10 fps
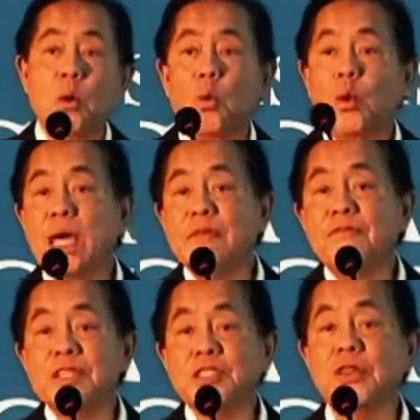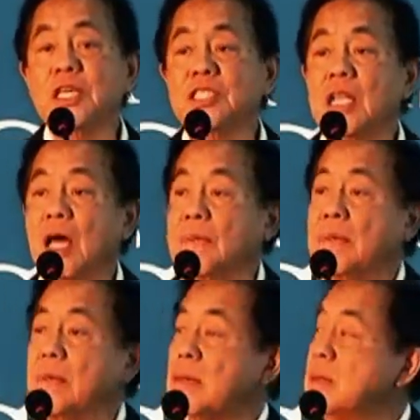We envision this club
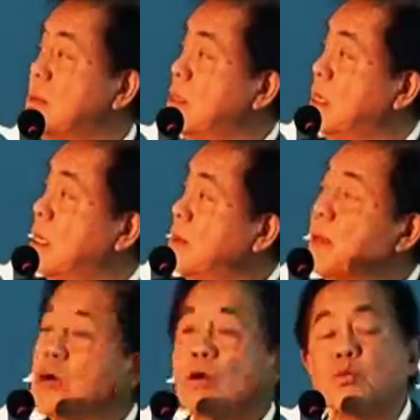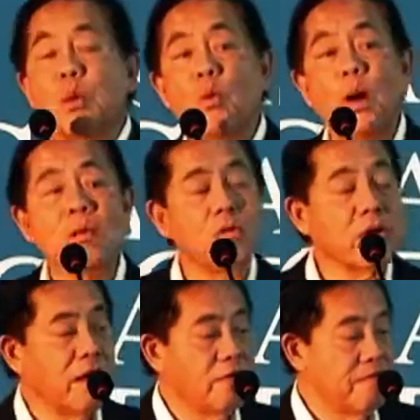because we want to
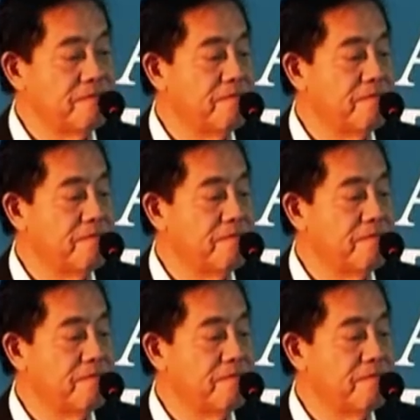give